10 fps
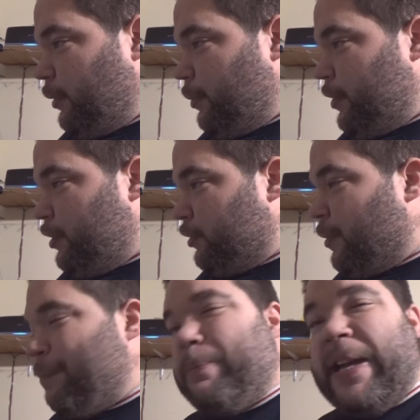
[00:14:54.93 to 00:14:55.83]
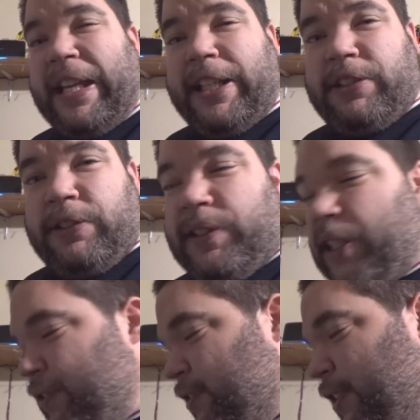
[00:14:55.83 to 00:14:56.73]
this has got May
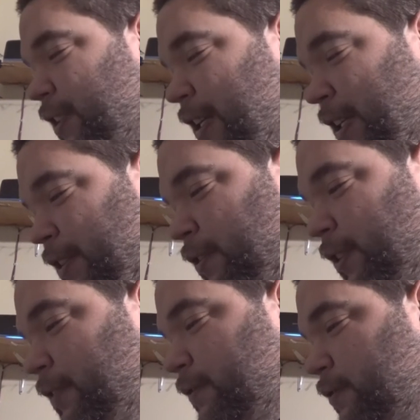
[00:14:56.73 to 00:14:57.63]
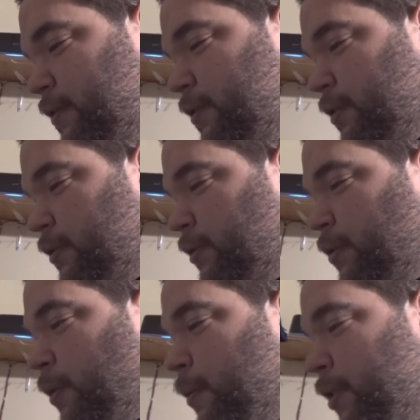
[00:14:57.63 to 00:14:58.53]
2008 on it, so it's
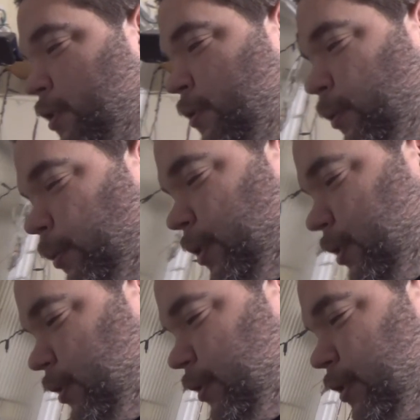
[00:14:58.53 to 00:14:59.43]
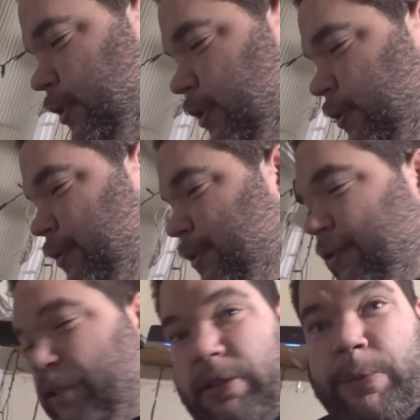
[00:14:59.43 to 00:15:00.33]
quite an old one.
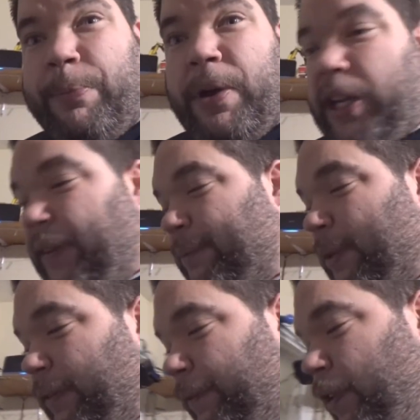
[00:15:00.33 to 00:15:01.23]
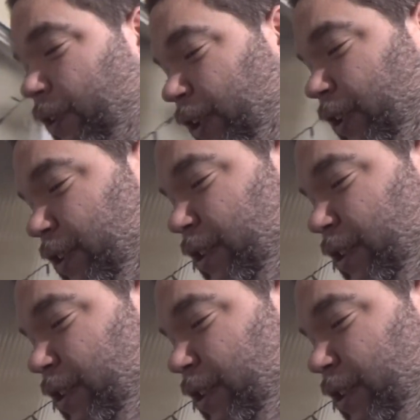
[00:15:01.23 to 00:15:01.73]
No, it might even be faulty.